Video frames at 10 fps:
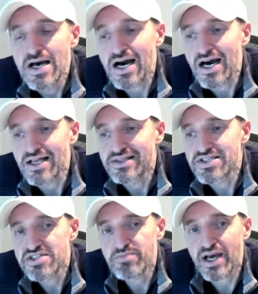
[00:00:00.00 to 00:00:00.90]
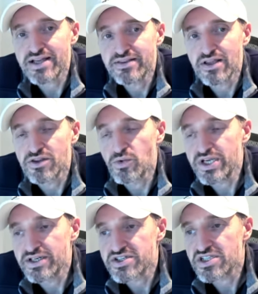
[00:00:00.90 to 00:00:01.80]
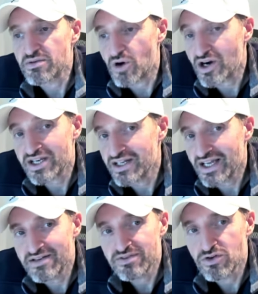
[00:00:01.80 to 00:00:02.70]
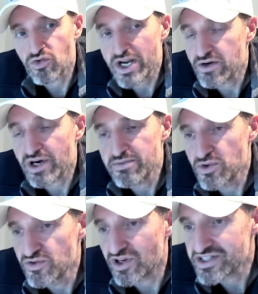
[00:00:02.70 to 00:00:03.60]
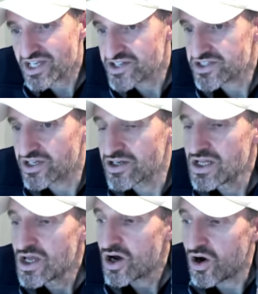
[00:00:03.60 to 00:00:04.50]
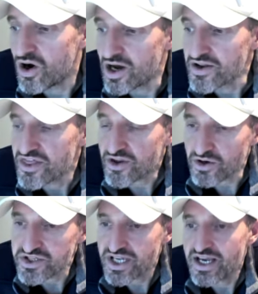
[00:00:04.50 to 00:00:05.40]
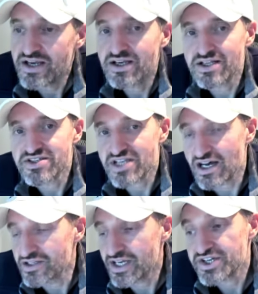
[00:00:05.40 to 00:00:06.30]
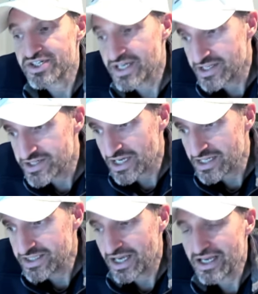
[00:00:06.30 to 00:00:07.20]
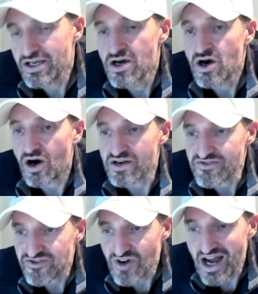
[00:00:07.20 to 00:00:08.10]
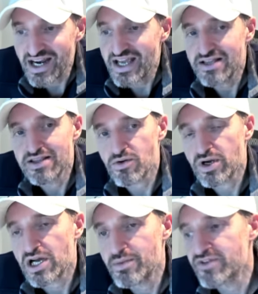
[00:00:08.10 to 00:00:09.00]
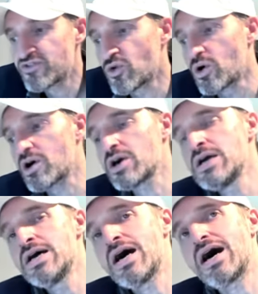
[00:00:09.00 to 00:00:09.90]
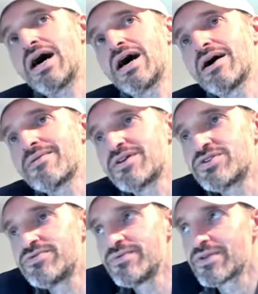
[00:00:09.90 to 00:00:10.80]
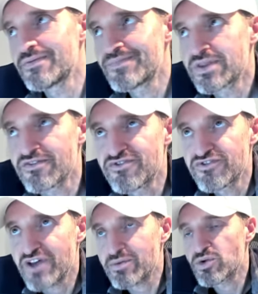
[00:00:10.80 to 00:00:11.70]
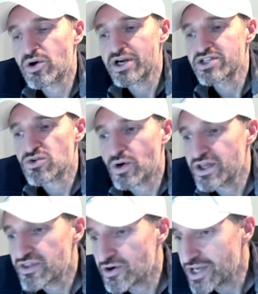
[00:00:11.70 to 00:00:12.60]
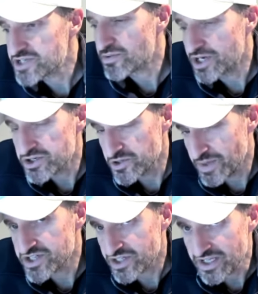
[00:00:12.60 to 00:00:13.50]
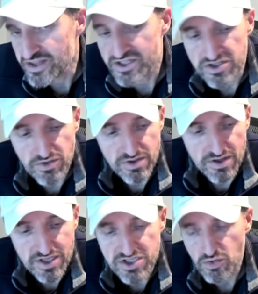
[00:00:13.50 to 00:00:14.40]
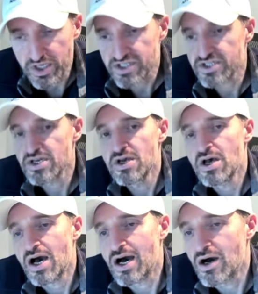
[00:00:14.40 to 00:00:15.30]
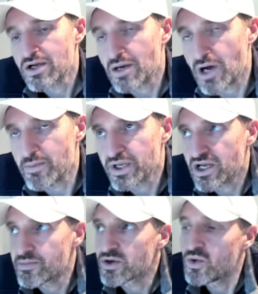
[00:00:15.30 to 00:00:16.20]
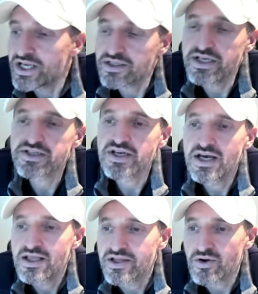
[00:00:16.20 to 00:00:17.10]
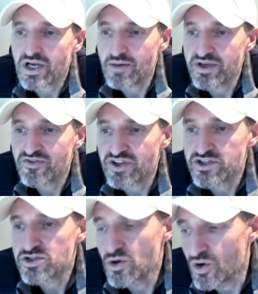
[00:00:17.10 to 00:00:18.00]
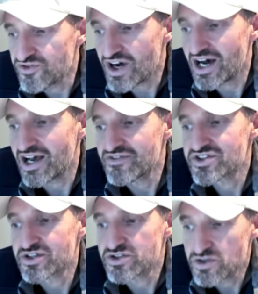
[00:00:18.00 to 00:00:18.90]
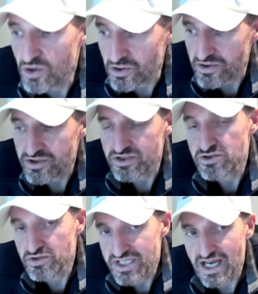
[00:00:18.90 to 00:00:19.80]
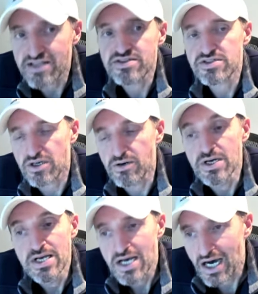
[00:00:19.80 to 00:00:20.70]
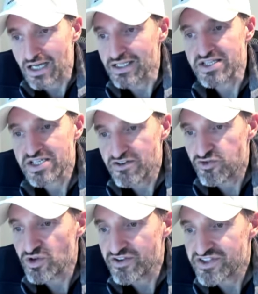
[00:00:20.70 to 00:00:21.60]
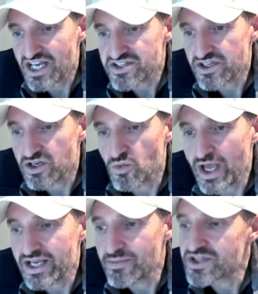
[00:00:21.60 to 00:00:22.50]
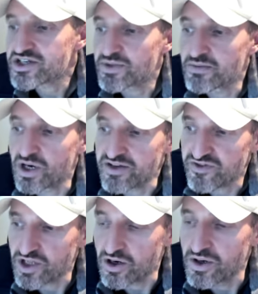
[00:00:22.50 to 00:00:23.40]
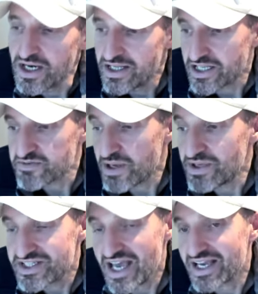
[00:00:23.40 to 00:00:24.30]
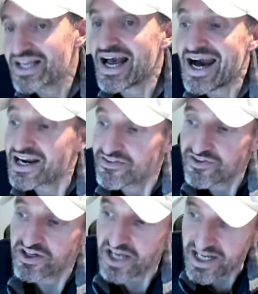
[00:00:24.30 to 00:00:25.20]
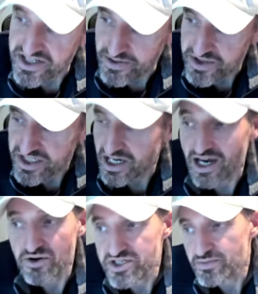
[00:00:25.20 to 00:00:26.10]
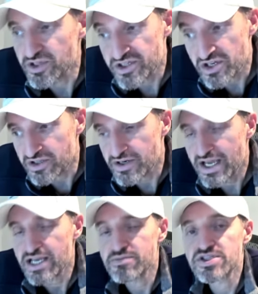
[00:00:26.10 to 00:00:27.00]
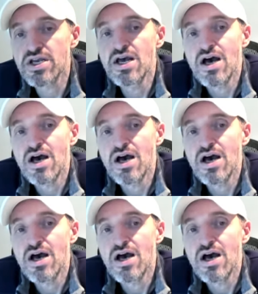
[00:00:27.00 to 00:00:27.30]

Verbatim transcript: Uh, despite the, the weakness in the market. And again, great, great move on Tesla on Thursday, consolidation inside day. On Friday, they were coming for uh, the, the, the February twenty-third expiration, basically this, this week's uh, up and coming weeklies. They were coming for the two oh fives, the, the two tens. So uh, let's see if, if Tesla could wake up on some of the money flow that's maybe taking out of uh, S M C I or some of these other names.